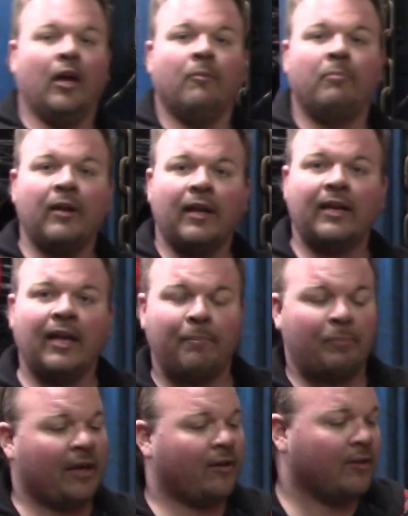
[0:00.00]
But I
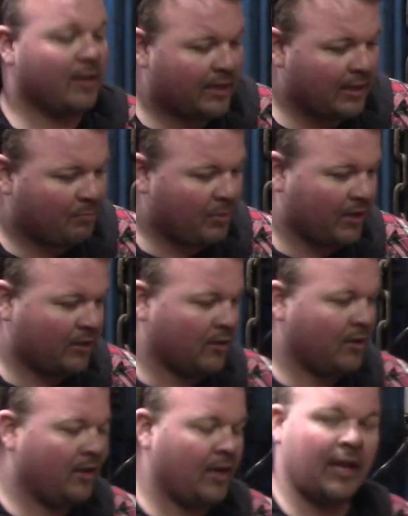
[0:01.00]
got better and I got
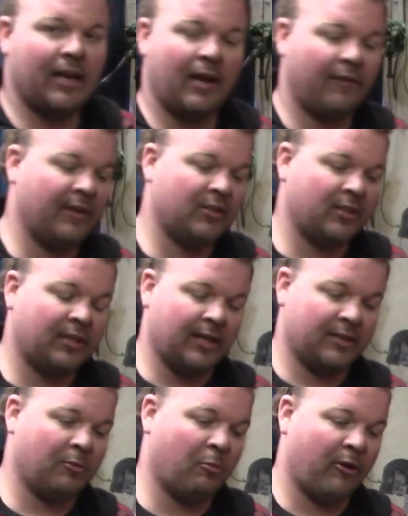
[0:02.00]
better, and I eventually
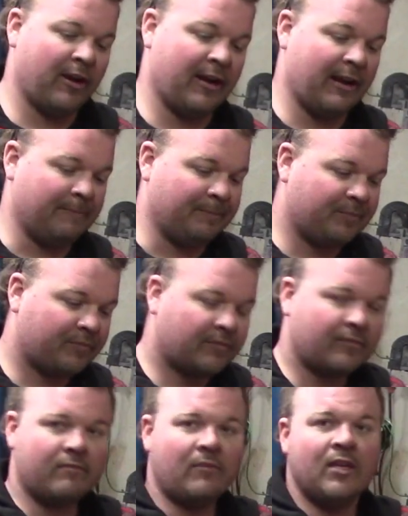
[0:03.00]
got to where I am.
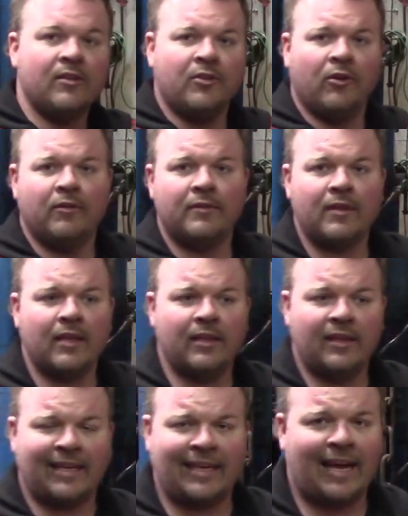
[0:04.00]
So
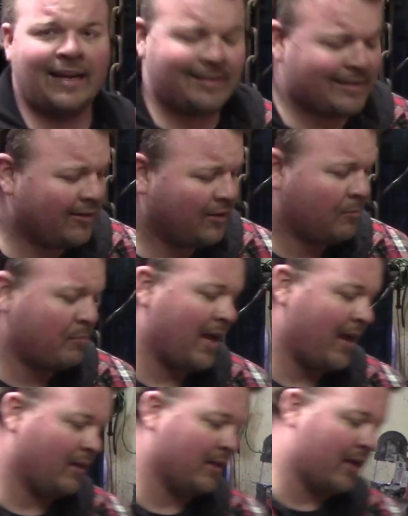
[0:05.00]
the cat is out of the
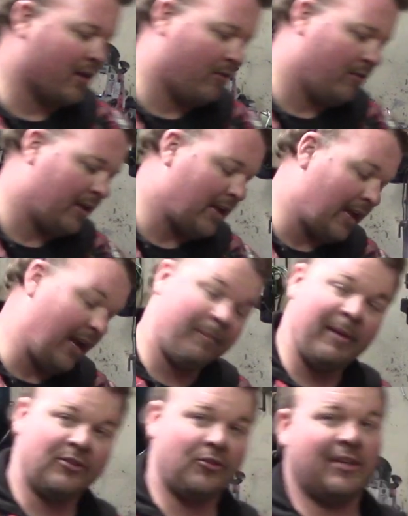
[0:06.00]
bag now, and I
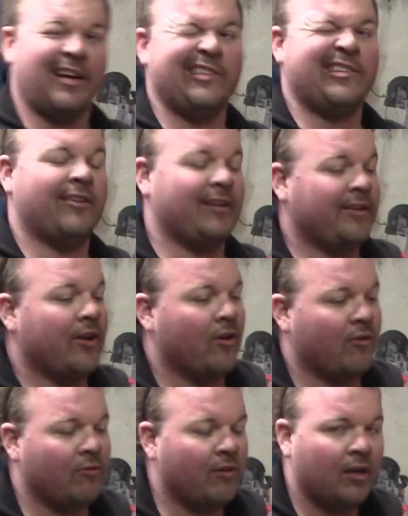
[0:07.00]
bet you guys already
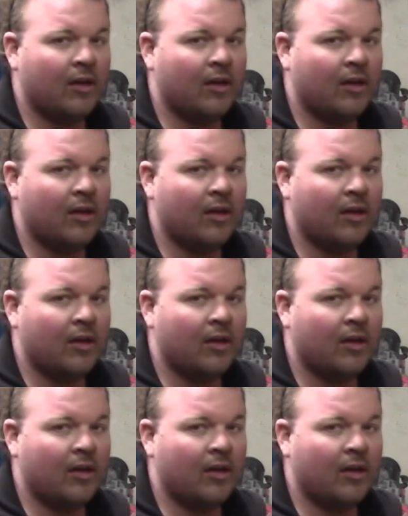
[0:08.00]
know